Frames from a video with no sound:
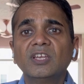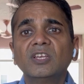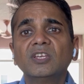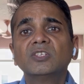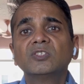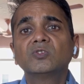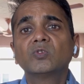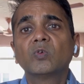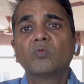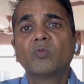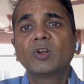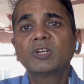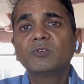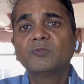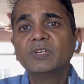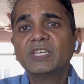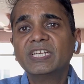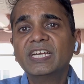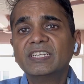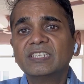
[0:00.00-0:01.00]
So what
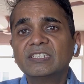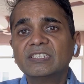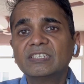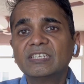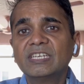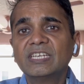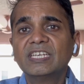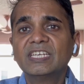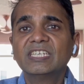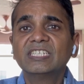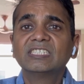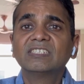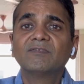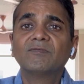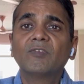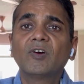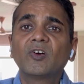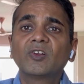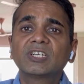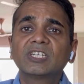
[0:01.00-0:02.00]
we get is a
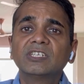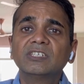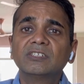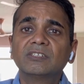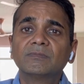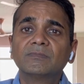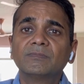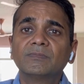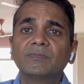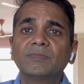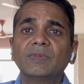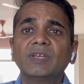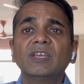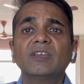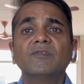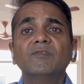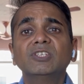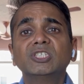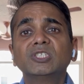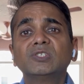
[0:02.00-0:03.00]
water
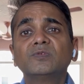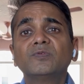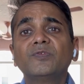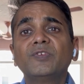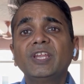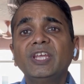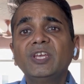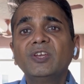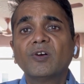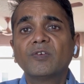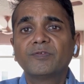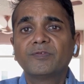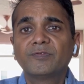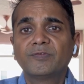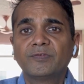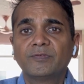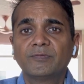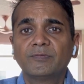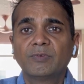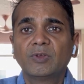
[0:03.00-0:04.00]
which is free of
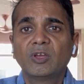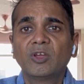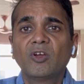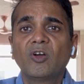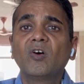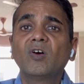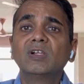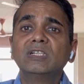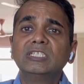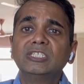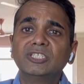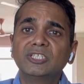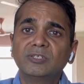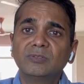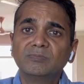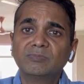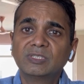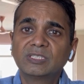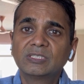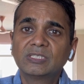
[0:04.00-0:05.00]
all
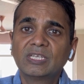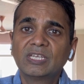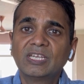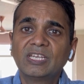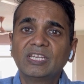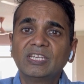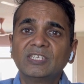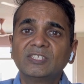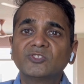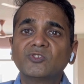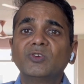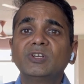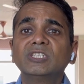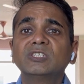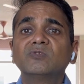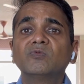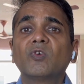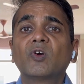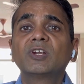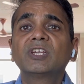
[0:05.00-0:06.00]
germs. So it
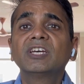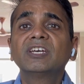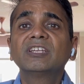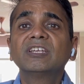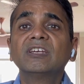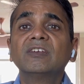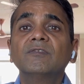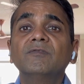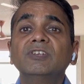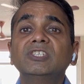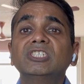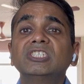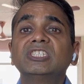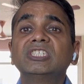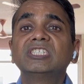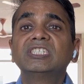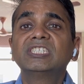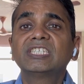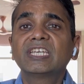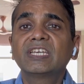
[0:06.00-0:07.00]
is water which is
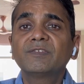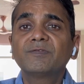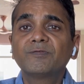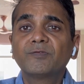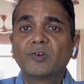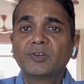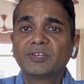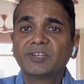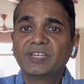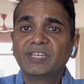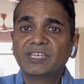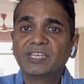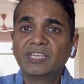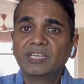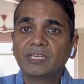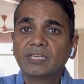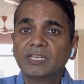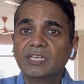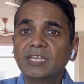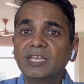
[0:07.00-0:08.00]
safe for
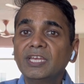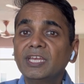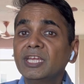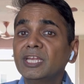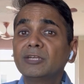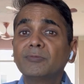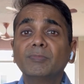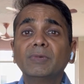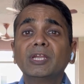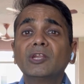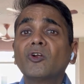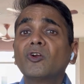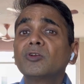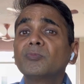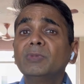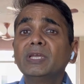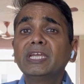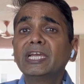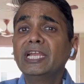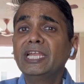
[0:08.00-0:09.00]
drinking. It may not
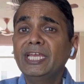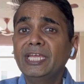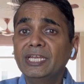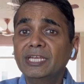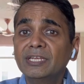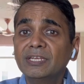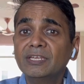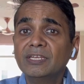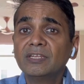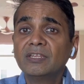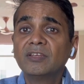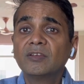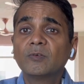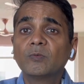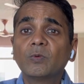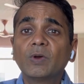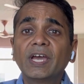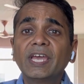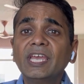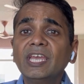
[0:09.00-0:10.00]
be clean.
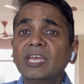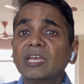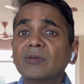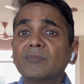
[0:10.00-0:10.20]
Why?